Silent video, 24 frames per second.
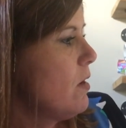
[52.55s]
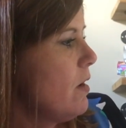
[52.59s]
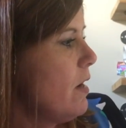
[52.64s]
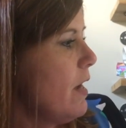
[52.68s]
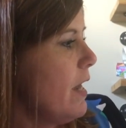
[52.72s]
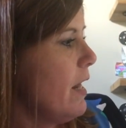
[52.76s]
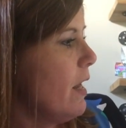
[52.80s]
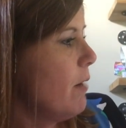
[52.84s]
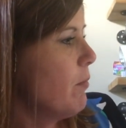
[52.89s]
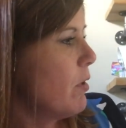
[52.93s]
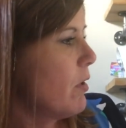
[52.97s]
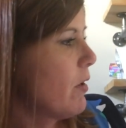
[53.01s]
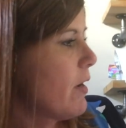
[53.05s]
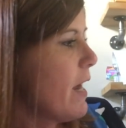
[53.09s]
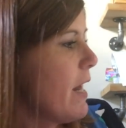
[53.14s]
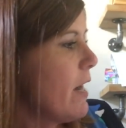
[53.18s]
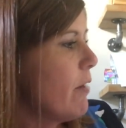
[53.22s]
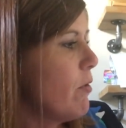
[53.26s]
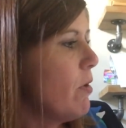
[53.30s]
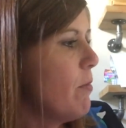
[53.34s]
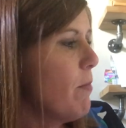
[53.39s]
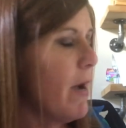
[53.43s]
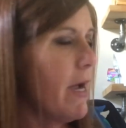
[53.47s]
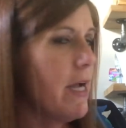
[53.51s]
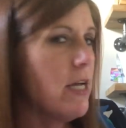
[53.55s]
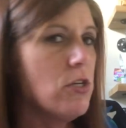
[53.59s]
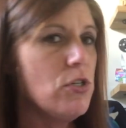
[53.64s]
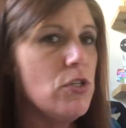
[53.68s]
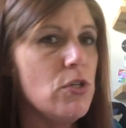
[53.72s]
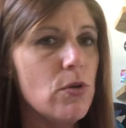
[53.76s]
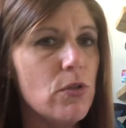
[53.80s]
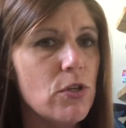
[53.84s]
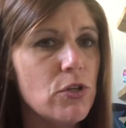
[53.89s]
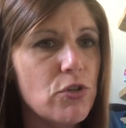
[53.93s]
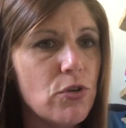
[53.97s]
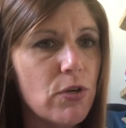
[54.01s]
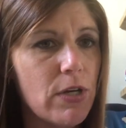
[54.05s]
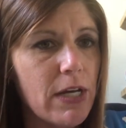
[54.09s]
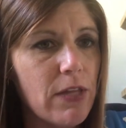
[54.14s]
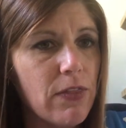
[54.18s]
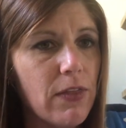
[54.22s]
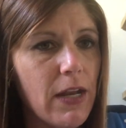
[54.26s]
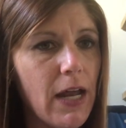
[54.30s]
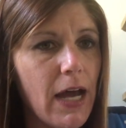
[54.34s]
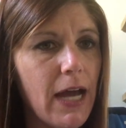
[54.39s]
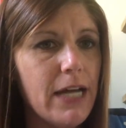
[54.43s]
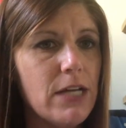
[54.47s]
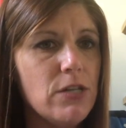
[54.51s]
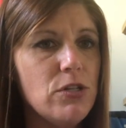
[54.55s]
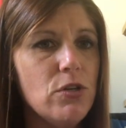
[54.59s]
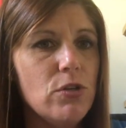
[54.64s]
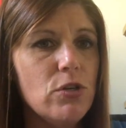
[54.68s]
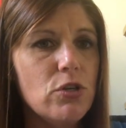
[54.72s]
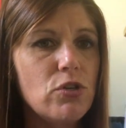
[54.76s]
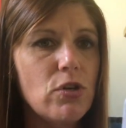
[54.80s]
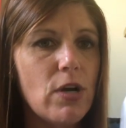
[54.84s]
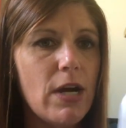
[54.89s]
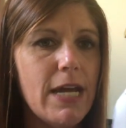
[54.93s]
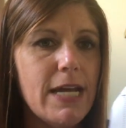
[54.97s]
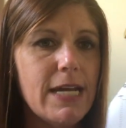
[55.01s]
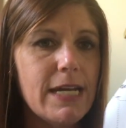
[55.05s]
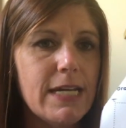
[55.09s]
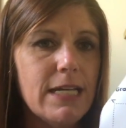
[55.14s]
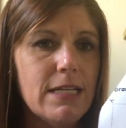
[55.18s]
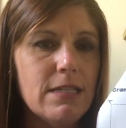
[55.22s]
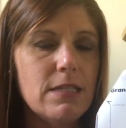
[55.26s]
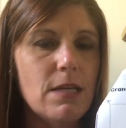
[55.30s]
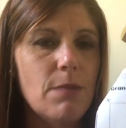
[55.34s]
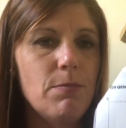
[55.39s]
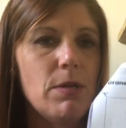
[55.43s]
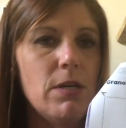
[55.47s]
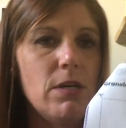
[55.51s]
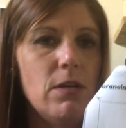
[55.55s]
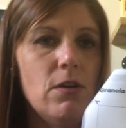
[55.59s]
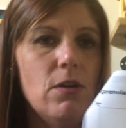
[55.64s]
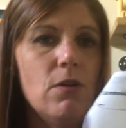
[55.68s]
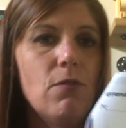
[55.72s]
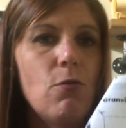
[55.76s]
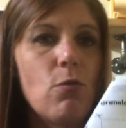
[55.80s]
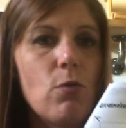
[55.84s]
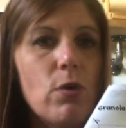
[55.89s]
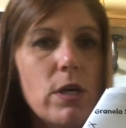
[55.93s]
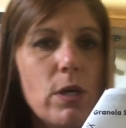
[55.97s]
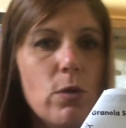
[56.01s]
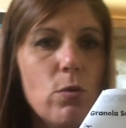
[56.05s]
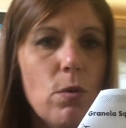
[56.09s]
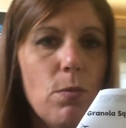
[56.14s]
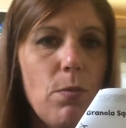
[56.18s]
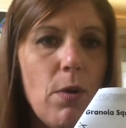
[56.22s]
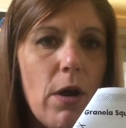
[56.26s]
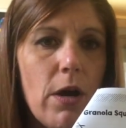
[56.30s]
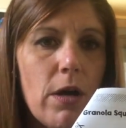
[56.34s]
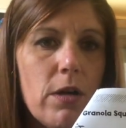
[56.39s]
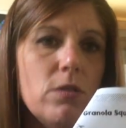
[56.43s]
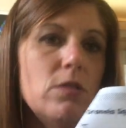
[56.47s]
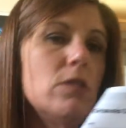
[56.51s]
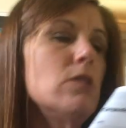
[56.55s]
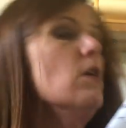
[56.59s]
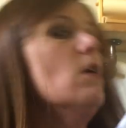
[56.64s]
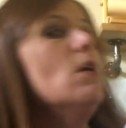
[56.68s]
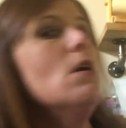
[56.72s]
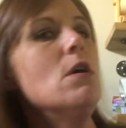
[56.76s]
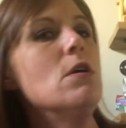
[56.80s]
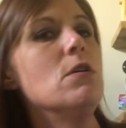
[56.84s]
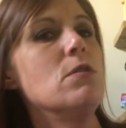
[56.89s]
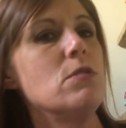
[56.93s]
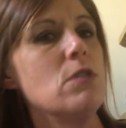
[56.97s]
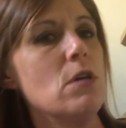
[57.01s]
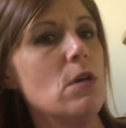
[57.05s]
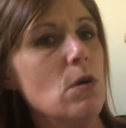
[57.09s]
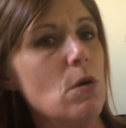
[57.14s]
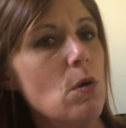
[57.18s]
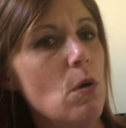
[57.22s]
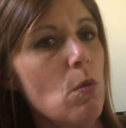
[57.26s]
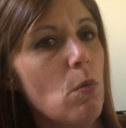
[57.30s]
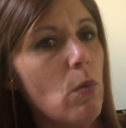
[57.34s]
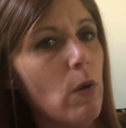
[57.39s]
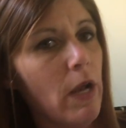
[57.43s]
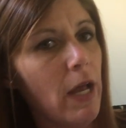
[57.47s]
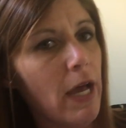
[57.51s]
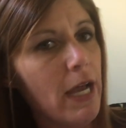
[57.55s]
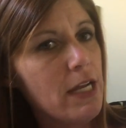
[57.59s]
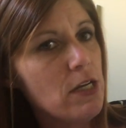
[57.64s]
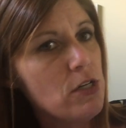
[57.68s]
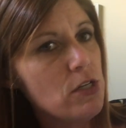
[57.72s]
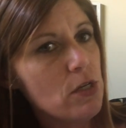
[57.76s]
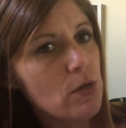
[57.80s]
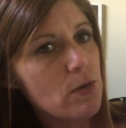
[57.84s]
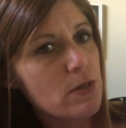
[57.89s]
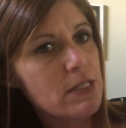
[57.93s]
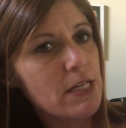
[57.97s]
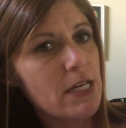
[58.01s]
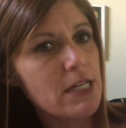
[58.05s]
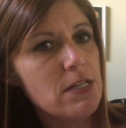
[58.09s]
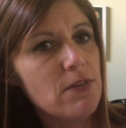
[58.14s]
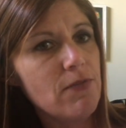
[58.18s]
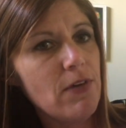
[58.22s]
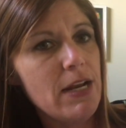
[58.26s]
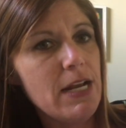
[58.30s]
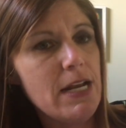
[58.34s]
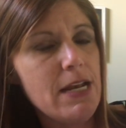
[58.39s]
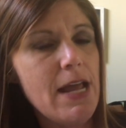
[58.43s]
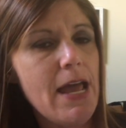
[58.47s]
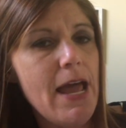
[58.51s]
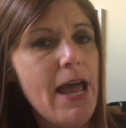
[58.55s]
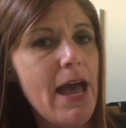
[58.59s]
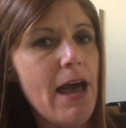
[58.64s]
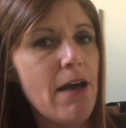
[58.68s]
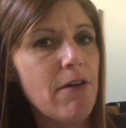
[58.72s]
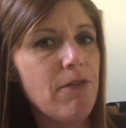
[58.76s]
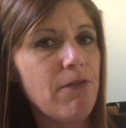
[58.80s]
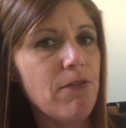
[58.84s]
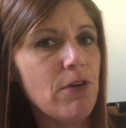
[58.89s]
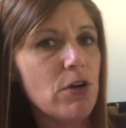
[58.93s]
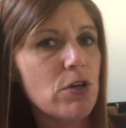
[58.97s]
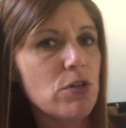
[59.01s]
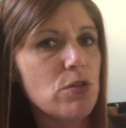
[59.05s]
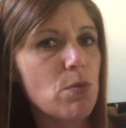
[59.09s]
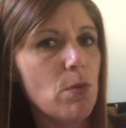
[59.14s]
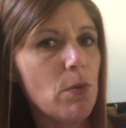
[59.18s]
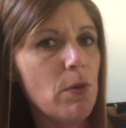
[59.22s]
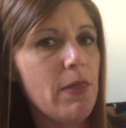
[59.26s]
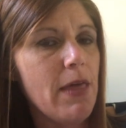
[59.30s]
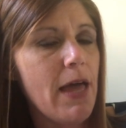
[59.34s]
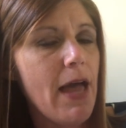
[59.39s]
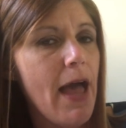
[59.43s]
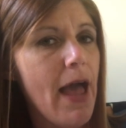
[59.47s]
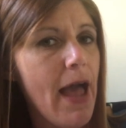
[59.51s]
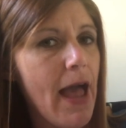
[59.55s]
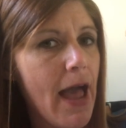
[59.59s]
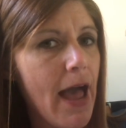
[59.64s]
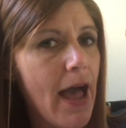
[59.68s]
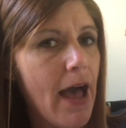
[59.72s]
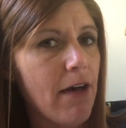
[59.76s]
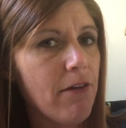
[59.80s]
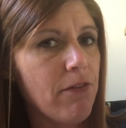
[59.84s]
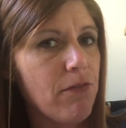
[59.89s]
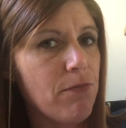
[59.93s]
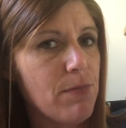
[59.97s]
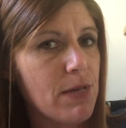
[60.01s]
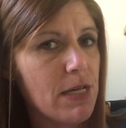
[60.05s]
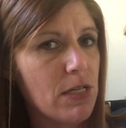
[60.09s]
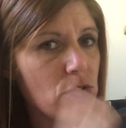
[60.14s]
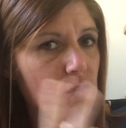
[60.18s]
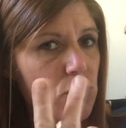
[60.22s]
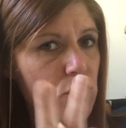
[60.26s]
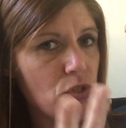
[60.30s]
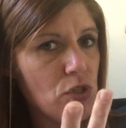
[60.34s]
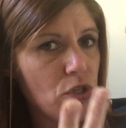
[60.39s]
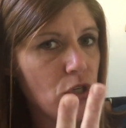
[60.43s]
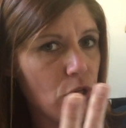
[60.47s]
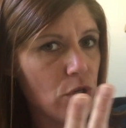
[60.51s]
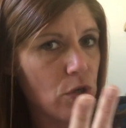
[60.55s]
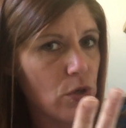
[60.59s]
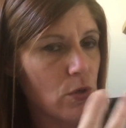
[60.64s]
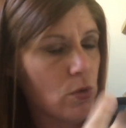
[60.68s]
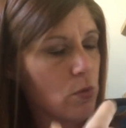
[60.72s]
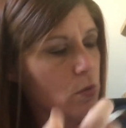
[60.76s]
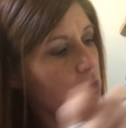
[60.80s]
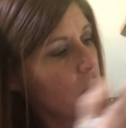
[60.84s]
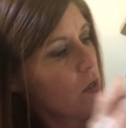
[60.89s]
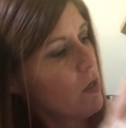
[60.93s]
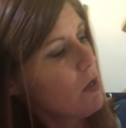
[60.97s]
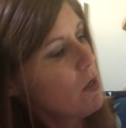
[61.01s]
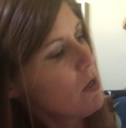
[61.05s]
And I'm gonna kind of remind you the trick that I do to try and get something into 4 equal parts. So what I do is I divide it in half first. Remember that half means 2.